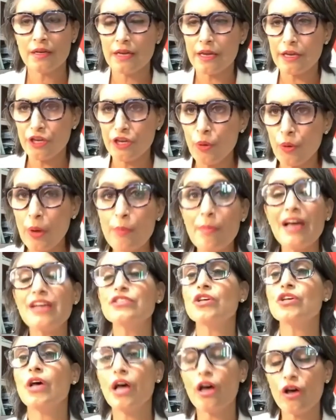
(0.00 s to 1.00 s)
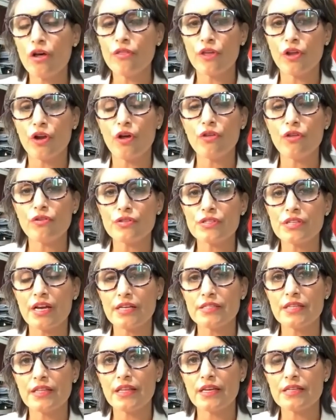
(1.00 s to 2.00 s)
you know mental health and all those
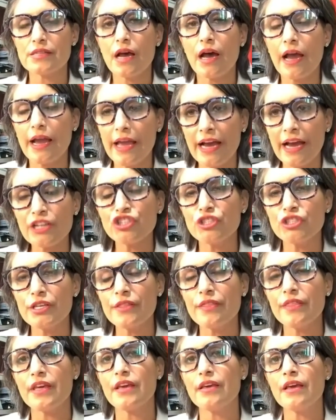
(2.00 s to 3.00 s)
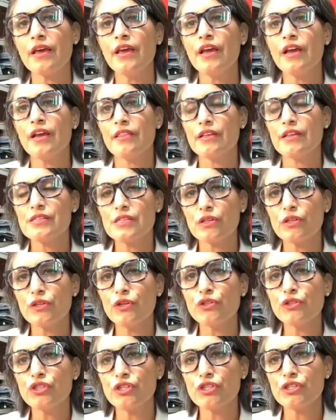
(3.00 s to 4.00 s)
kinds of things i actually think the
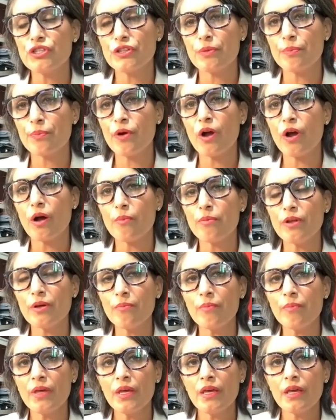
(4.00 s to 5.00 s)
solution to the problem